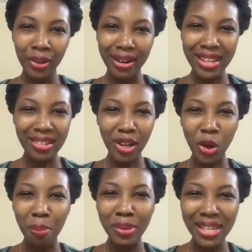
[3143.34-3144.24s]
let's not
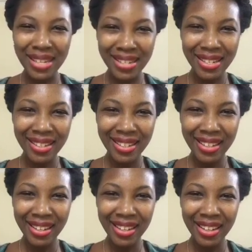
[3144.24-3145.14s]
compete.
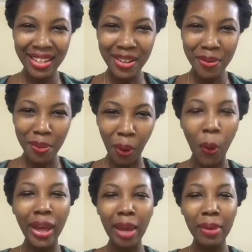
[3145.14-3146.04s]

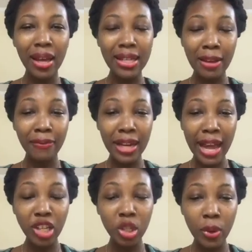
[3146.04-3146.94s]
Okay, because I feel
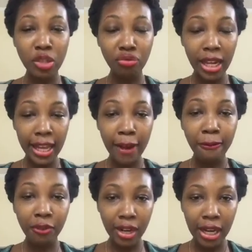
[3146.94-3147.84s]
like she was really
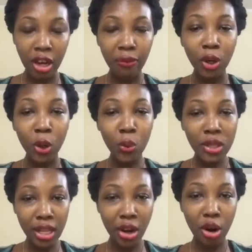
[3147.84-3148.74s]
afraid of
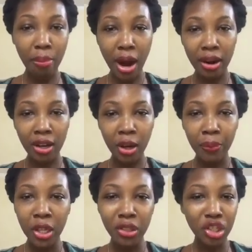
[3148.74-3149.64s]
losing her partner.
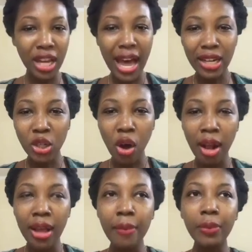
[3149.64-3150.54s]
So she had to,
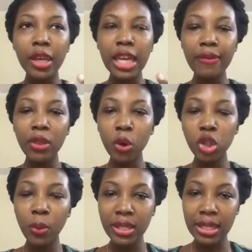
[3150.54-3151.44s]
even though
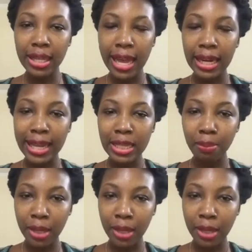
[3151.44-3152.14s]
she wasn't saying, let's